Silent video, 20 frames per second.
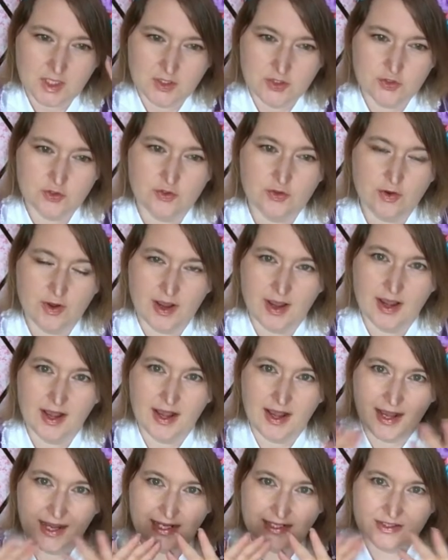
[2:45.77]
you know
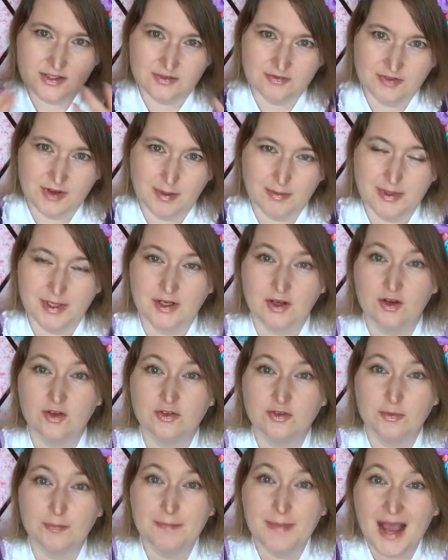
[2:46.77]
add some fabric
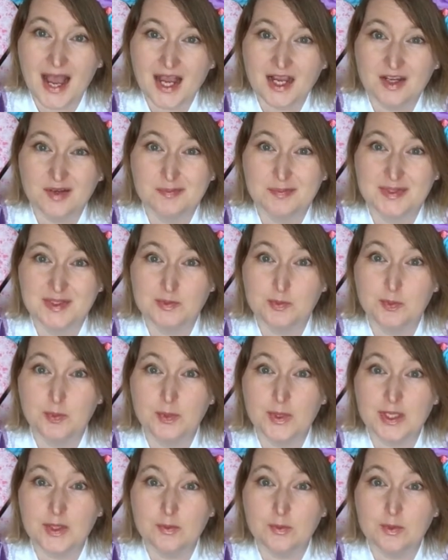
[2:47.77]
on the back but
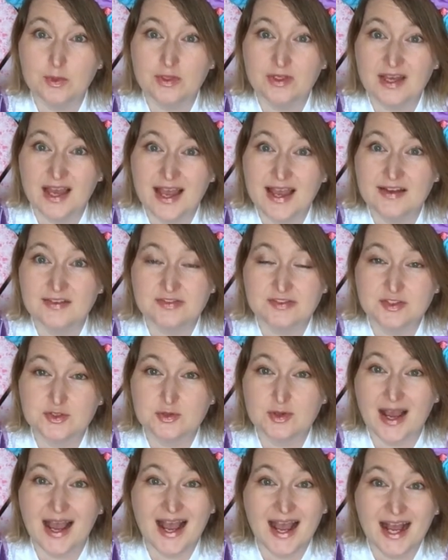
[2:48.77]
we would have
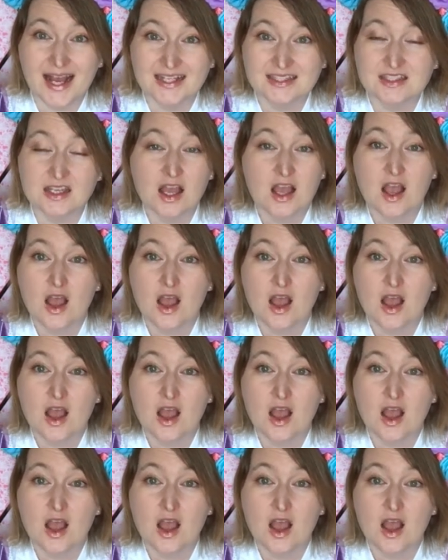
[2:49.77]
to add